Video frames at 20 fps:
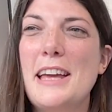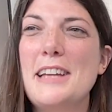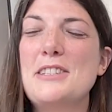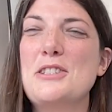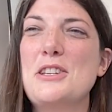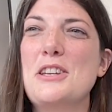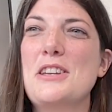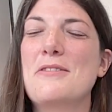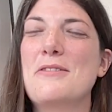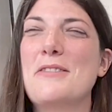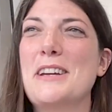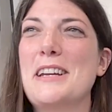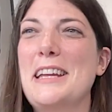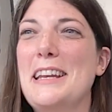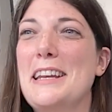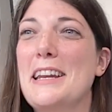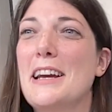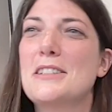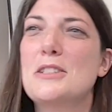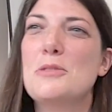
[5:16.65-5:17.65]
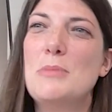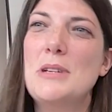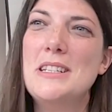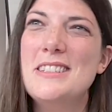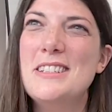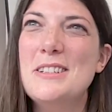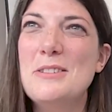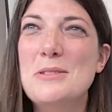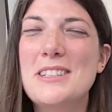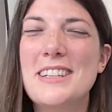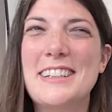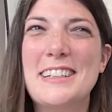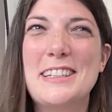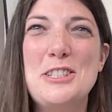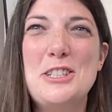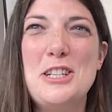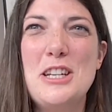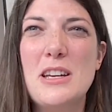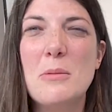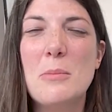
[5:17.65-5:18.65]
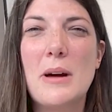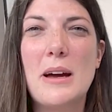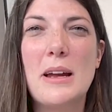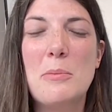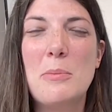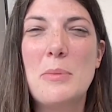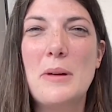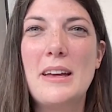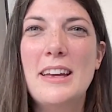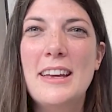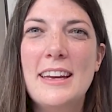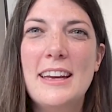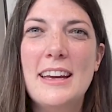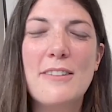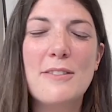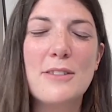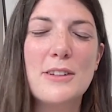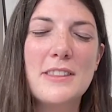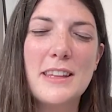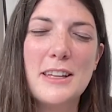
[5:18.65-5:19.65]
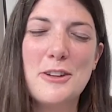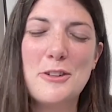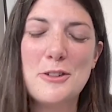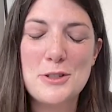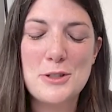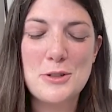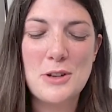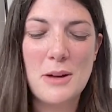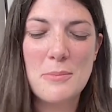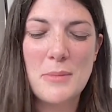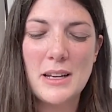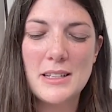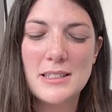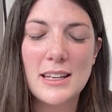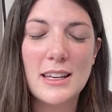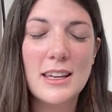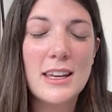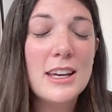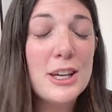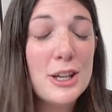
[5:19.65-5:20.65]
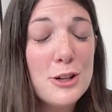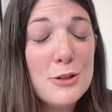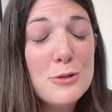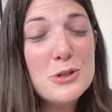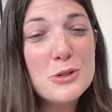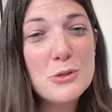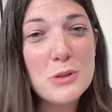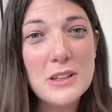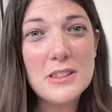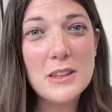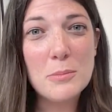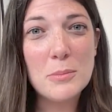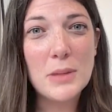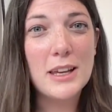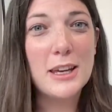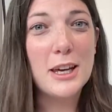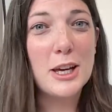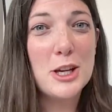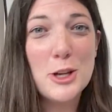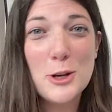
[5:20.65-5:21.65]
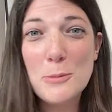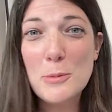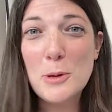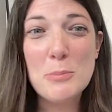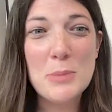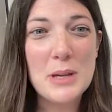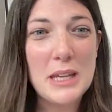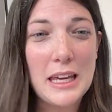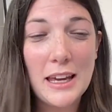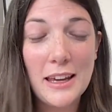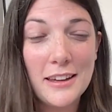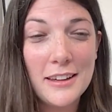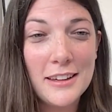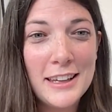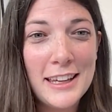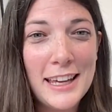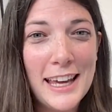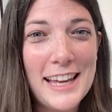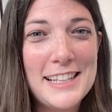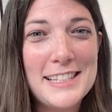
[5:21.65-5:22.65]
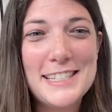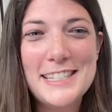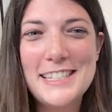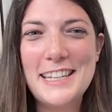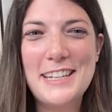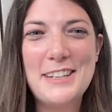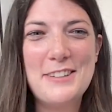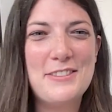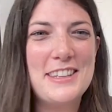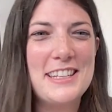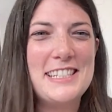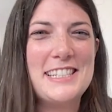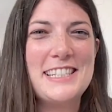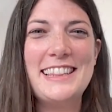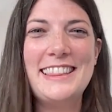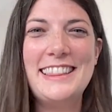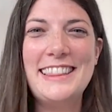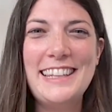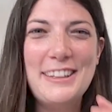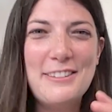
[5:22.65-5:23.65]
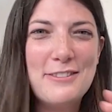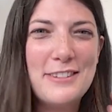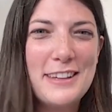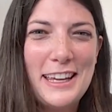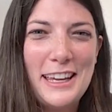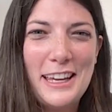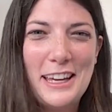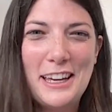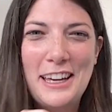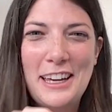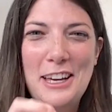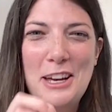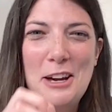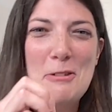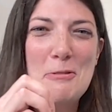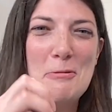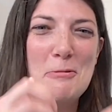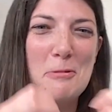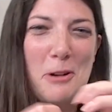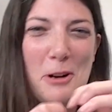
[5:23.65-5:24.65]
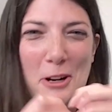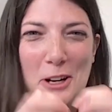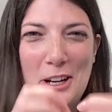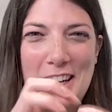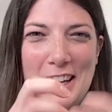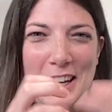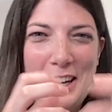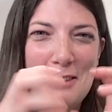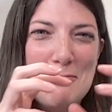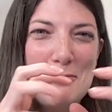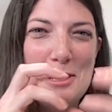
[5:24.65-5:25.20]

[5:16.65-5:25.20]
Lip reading: It's funny, not to be too tongue-in-cheek about it, but everything you're describing is like you treat them like a human being instead of this living, working